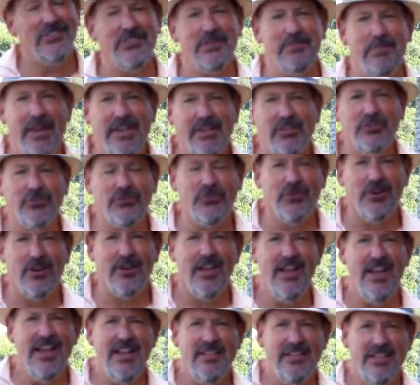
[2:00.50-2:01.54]
to make sure
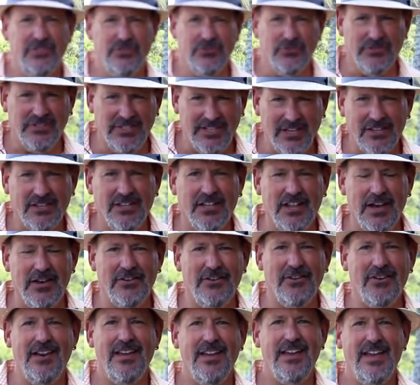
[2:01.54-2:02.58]
that you
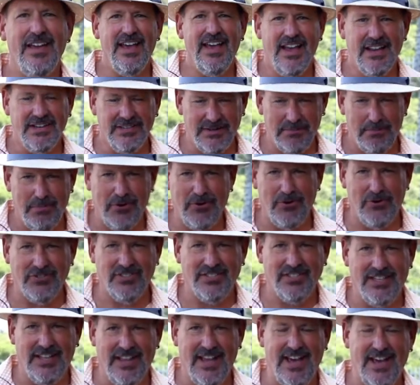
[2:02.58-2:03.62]
declutter and
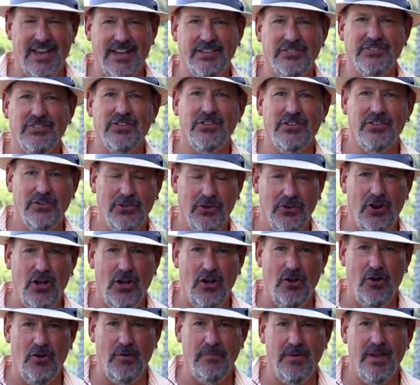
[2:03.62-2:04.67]
depersonalize your
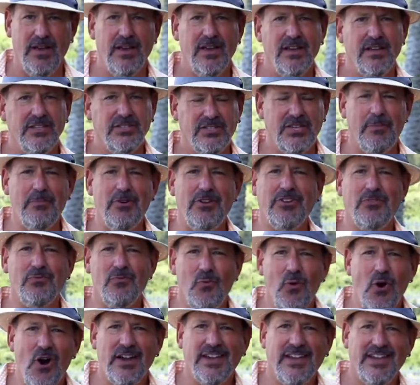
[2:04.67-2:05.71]
home. Someone
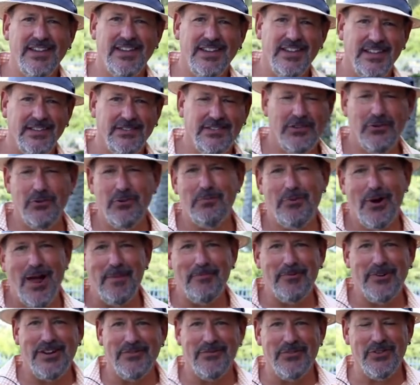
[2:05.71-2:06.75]
walking into your
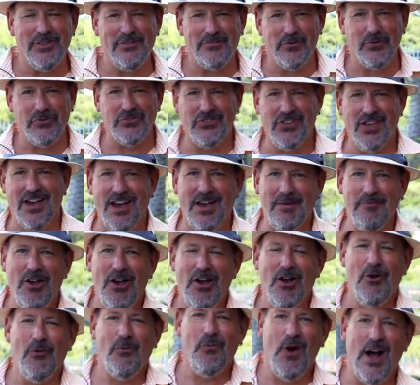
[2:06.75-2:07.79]
property for the first time
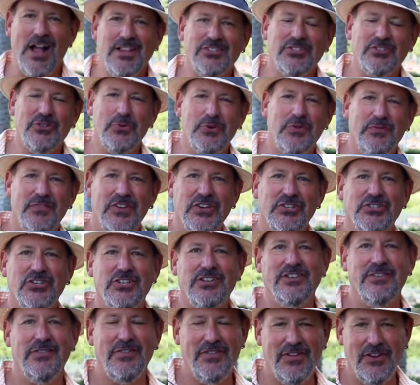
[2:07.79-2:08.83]
wants to
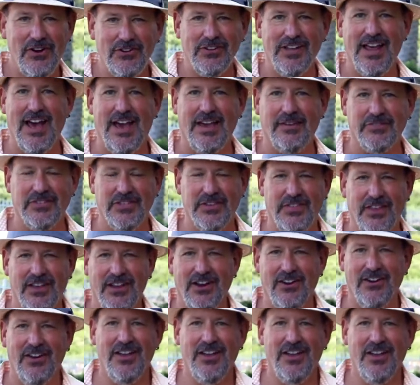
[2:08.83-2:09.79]
envision their lives in there.